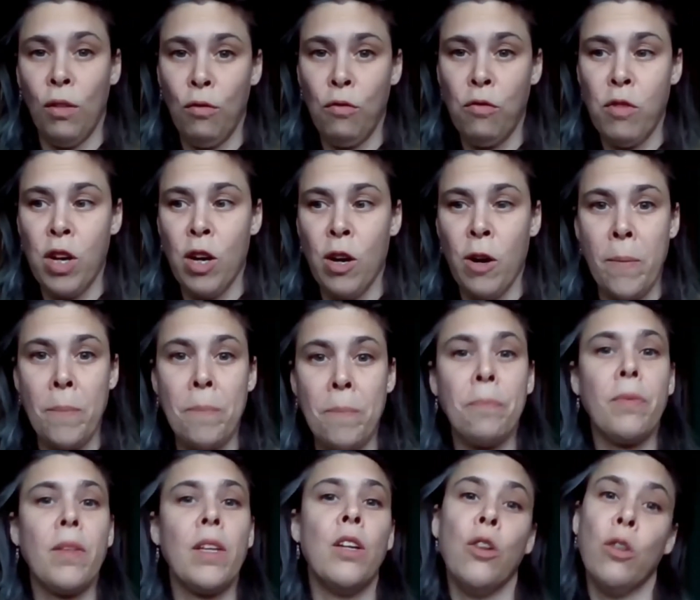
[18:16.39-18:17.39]
fear,
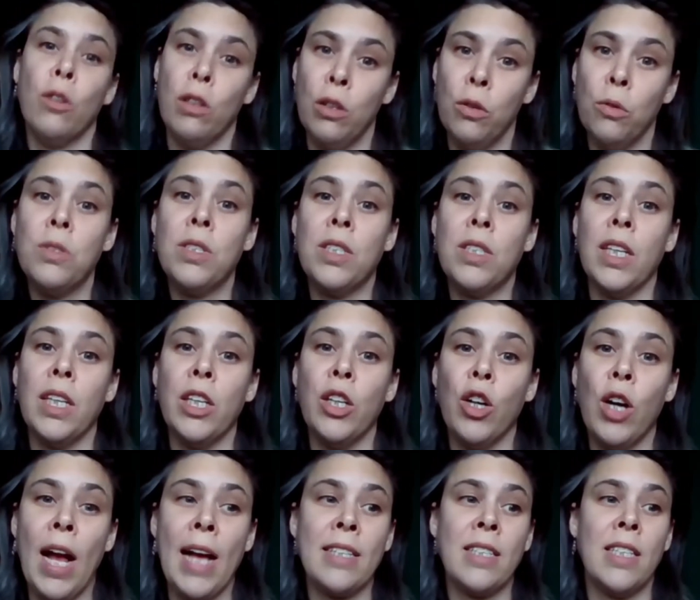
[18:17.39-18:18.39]
you're losing your
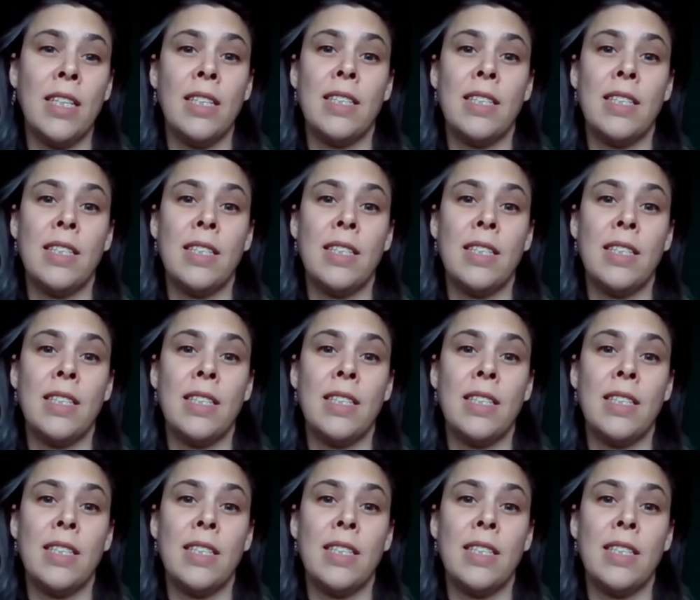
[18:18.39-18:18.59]
essence.